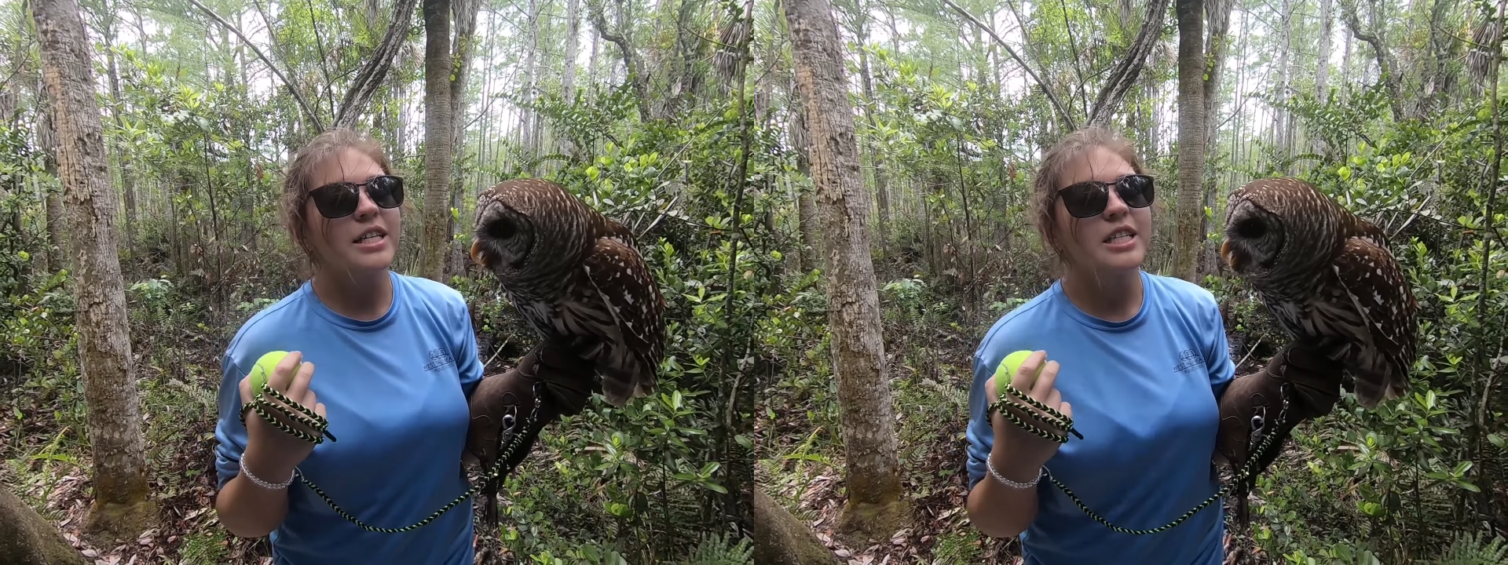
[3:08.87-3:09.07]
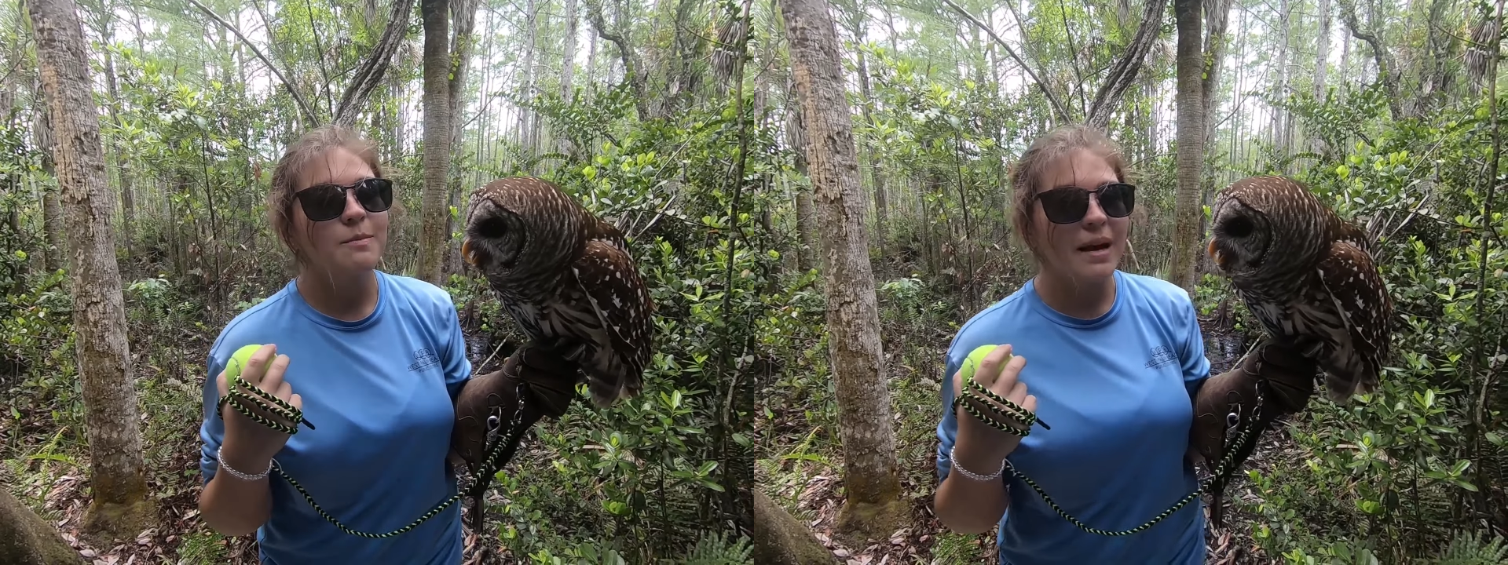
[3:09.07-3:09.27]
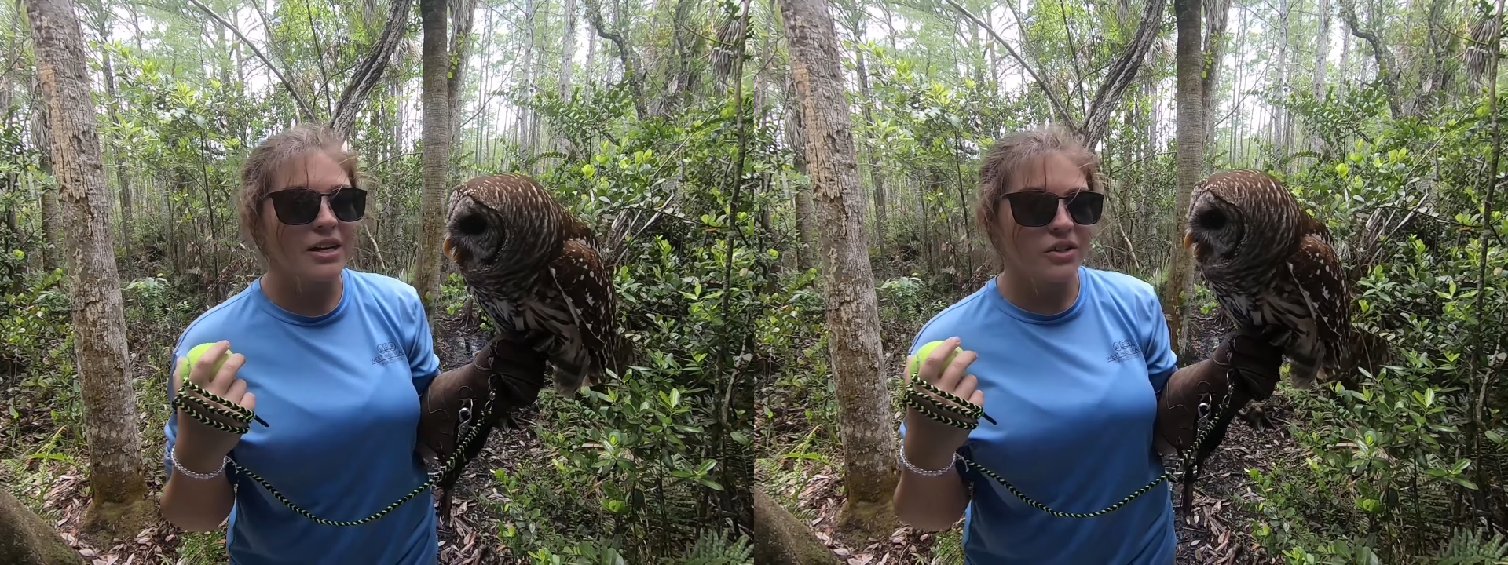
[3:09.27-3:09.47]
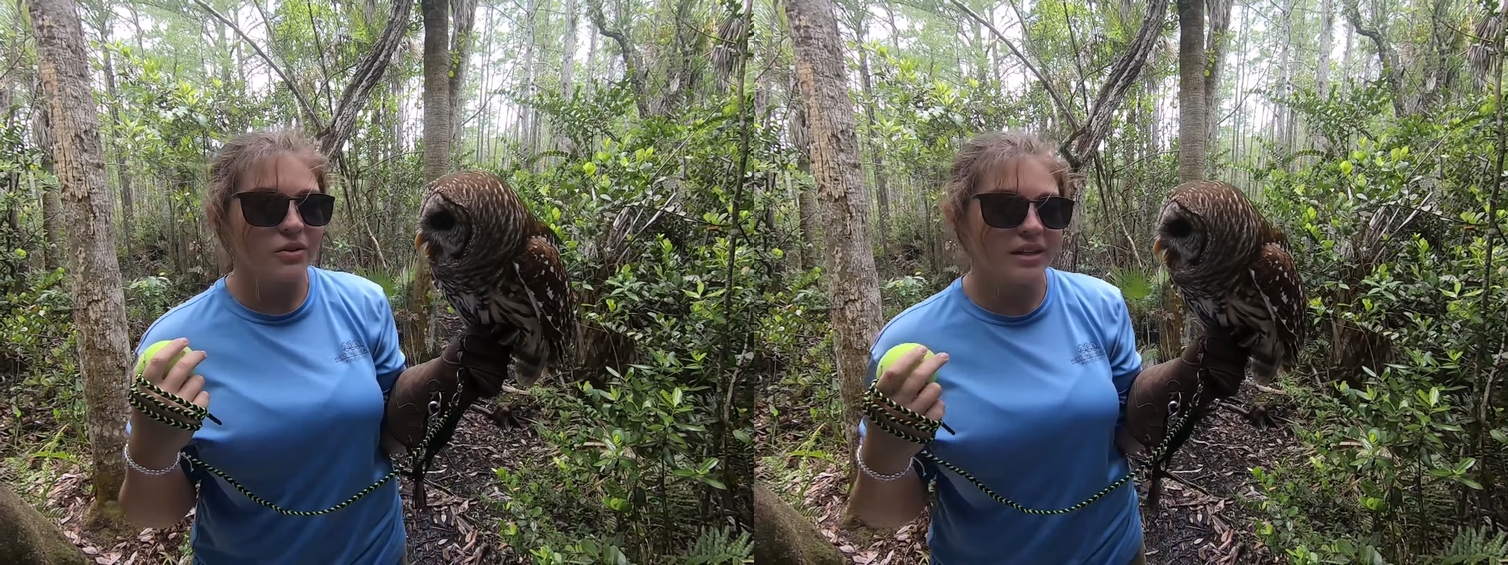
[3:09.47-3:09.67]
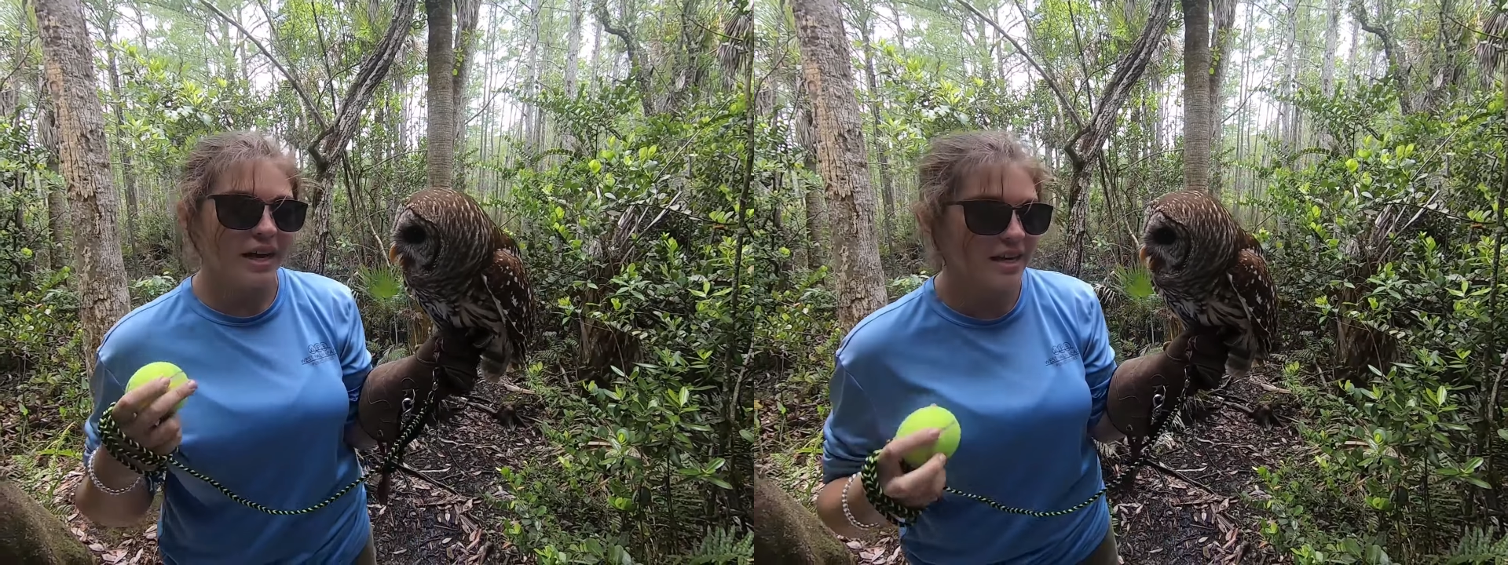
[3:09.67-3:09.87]

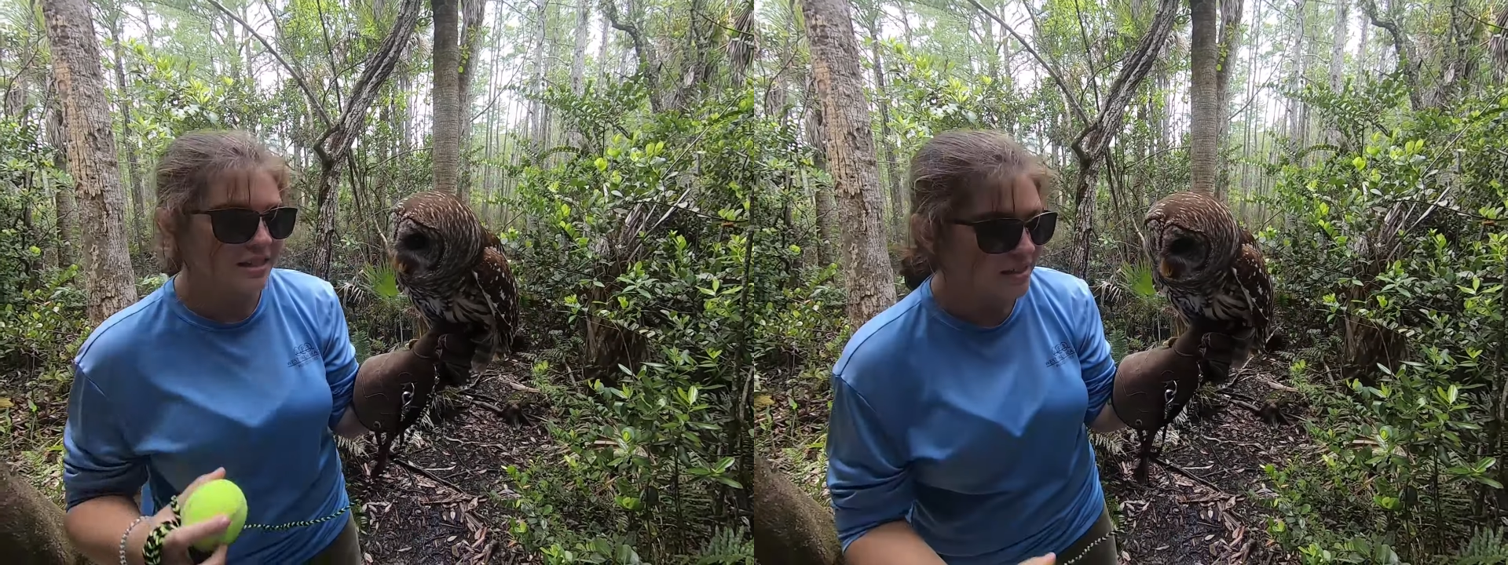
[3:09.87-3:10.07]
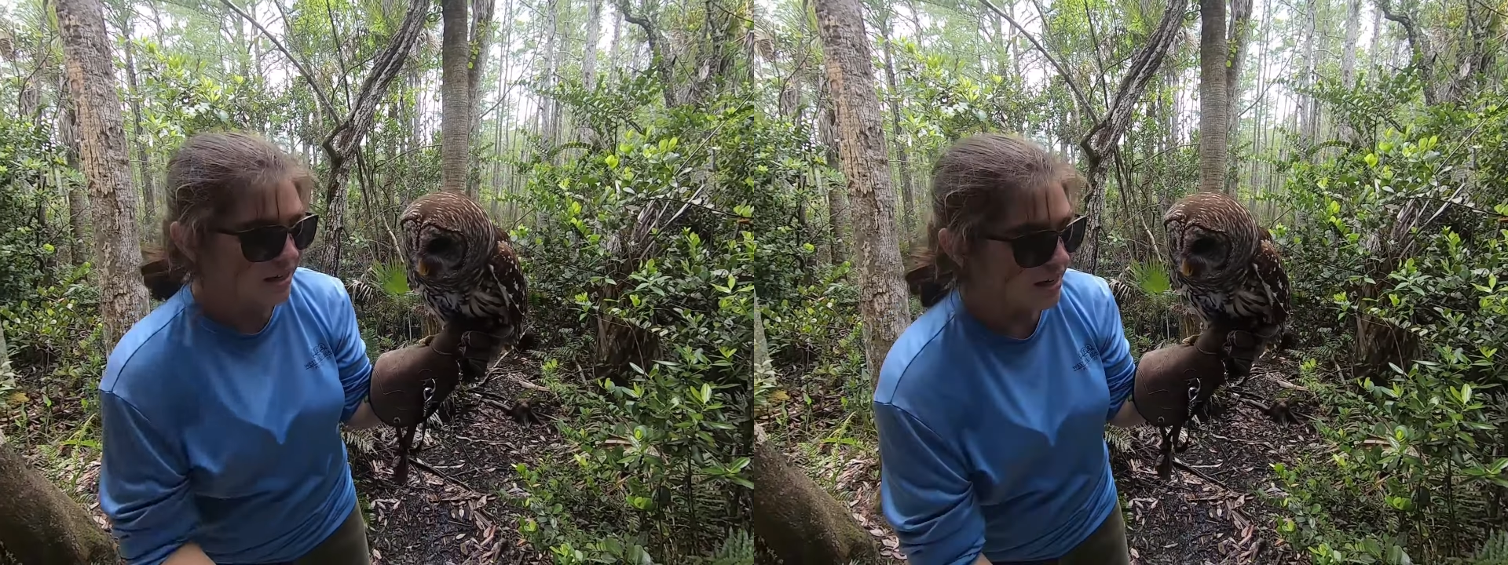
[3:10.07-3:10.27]
special guest.